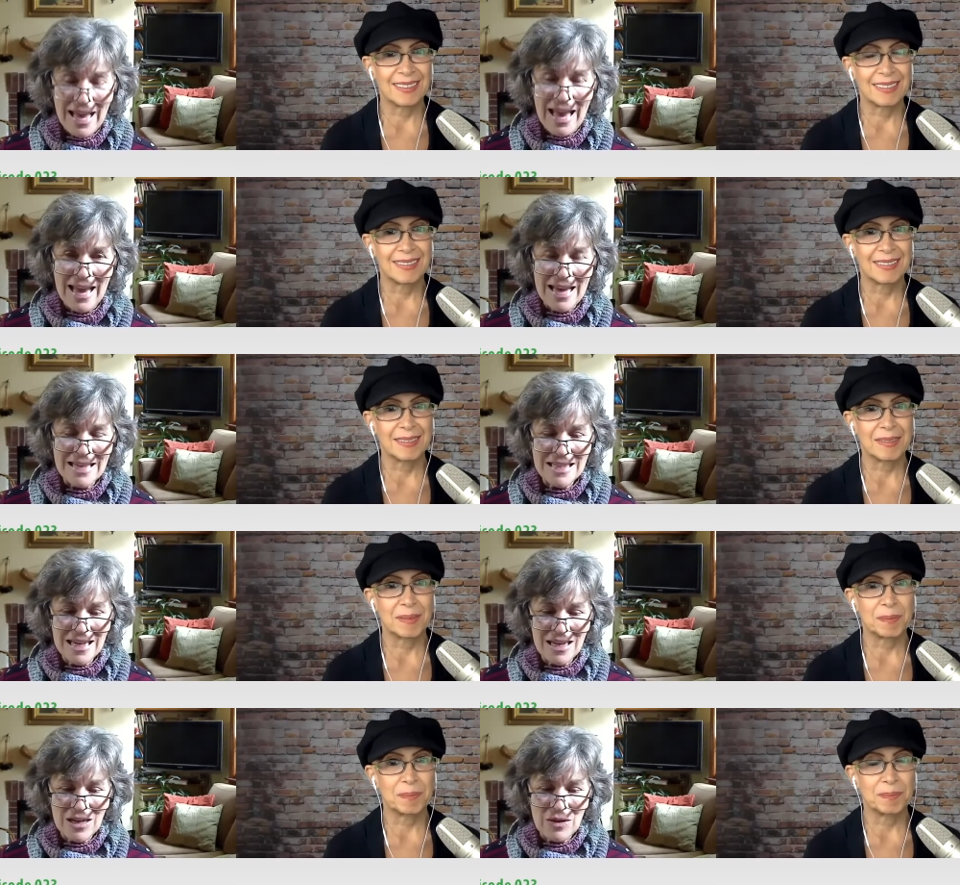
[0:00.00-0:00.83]
Speaker 1: and
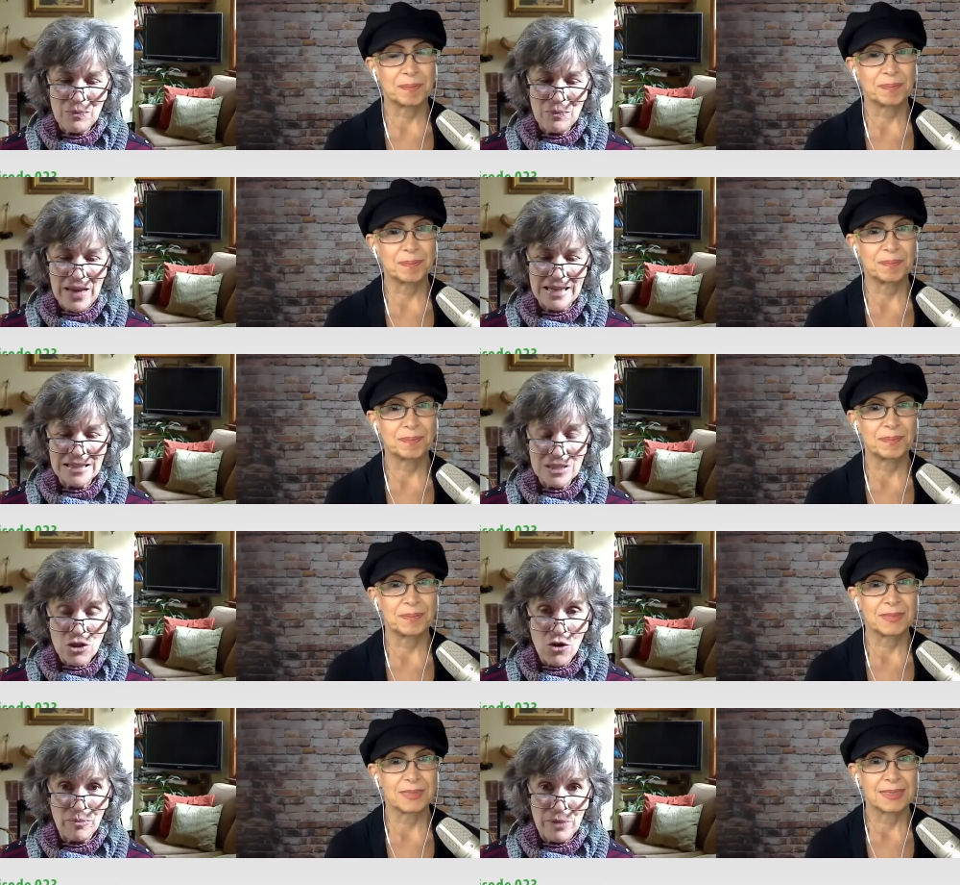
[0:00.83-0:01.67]
um, and it's
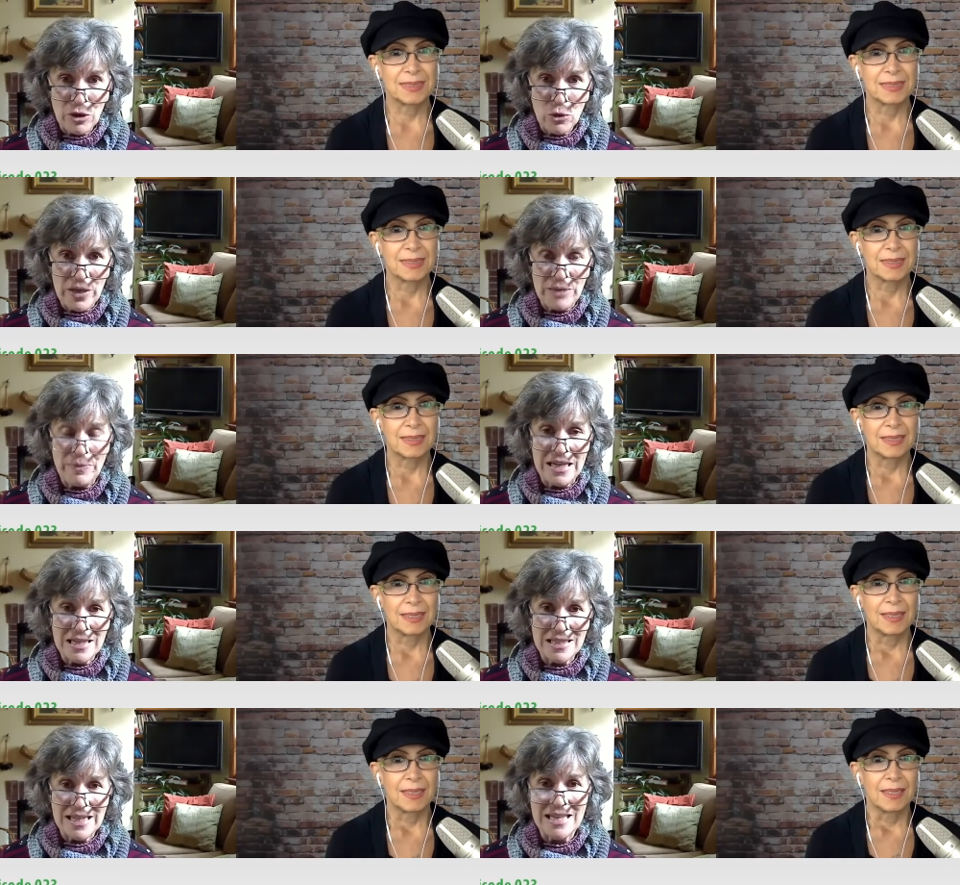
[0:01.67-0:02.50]
called milkweed
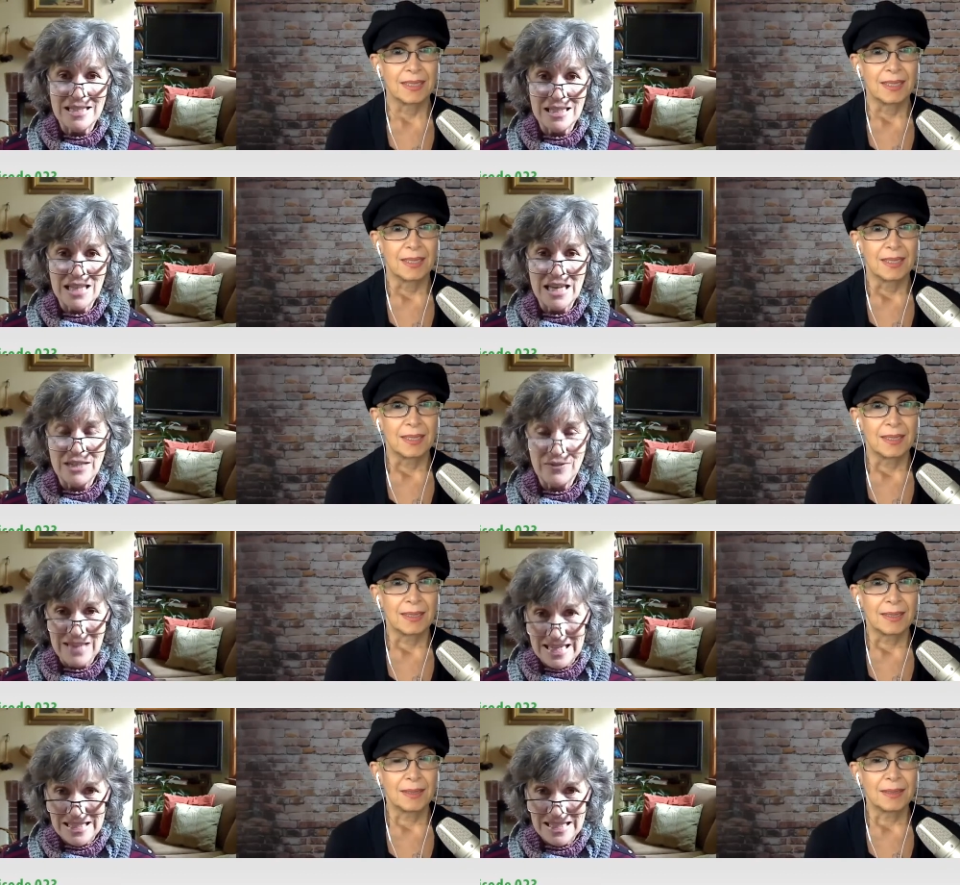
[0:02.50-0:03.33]
because it has a lot of
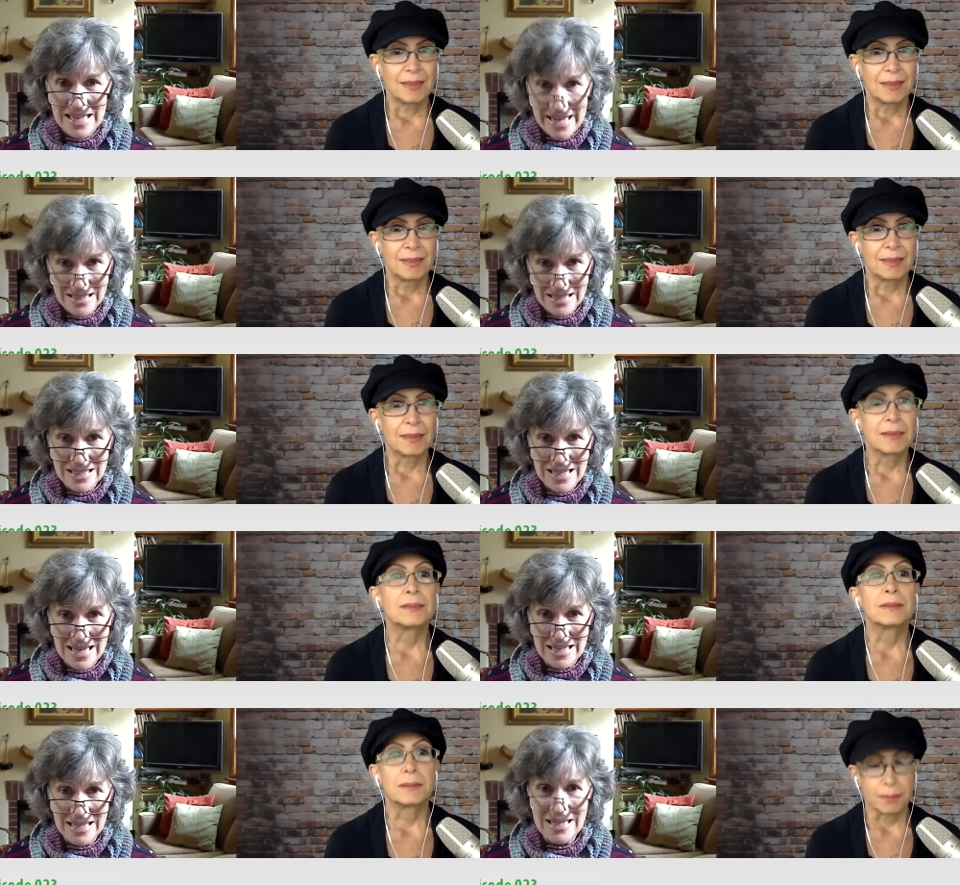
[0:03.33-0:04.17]
latex
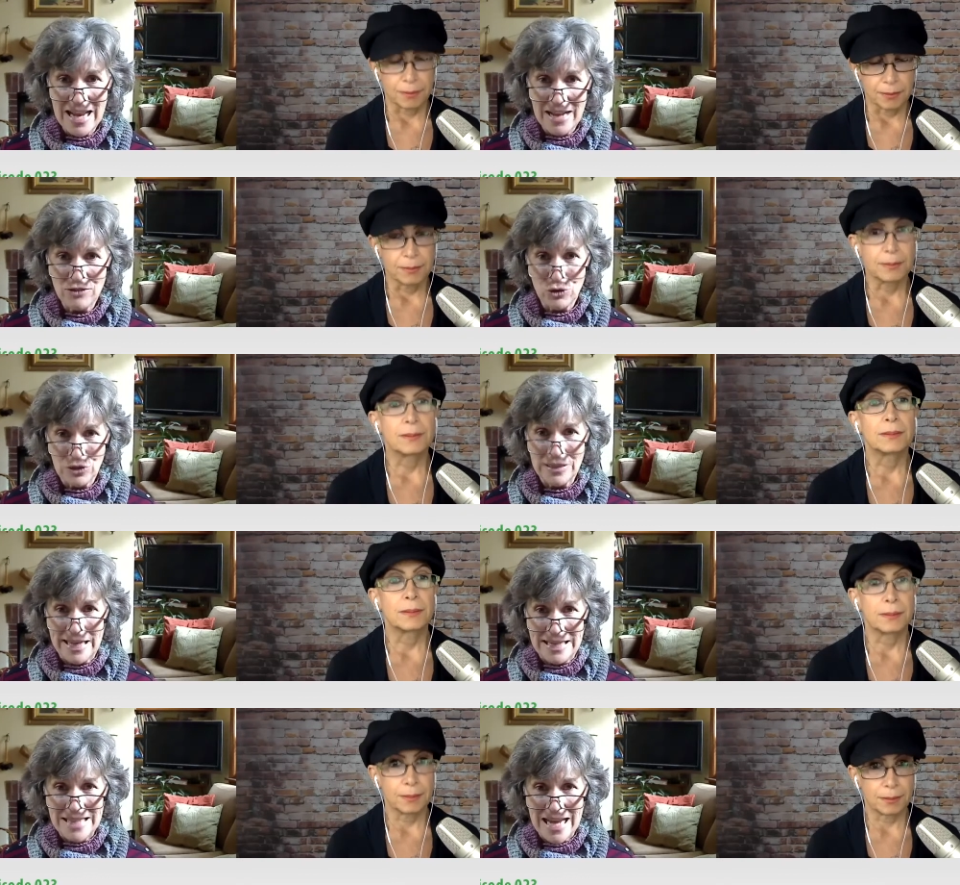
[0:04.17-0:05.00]
in it, natural
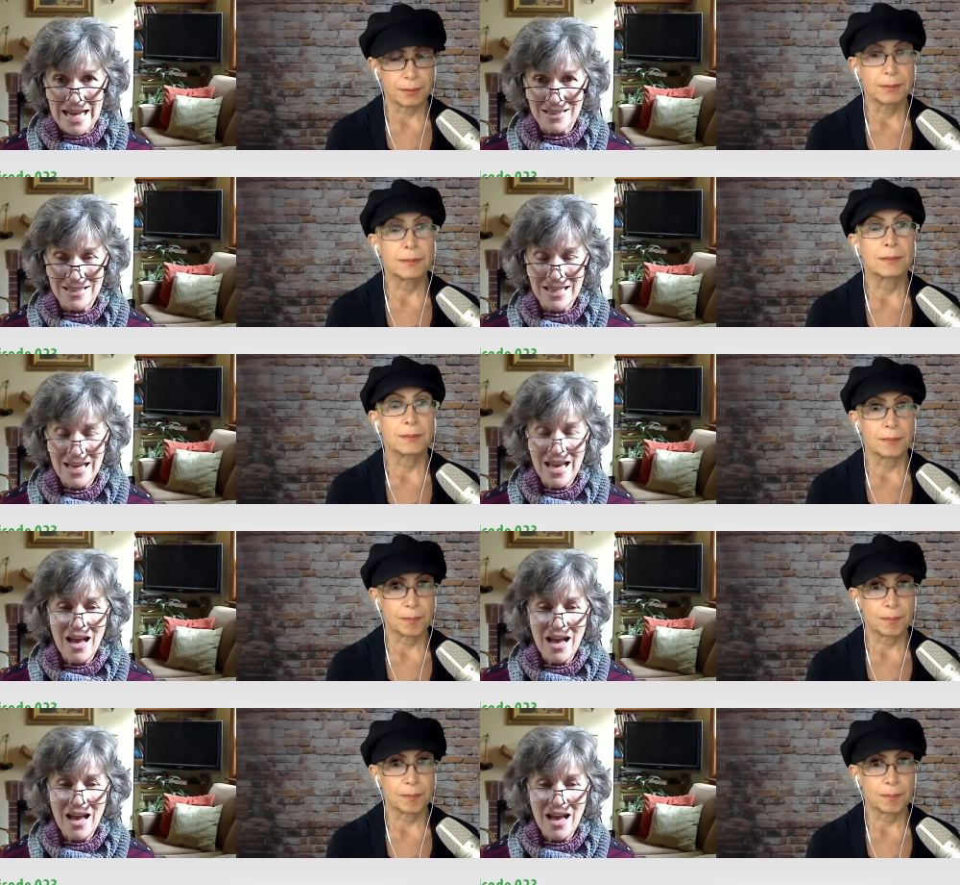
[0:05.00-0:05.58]
latex.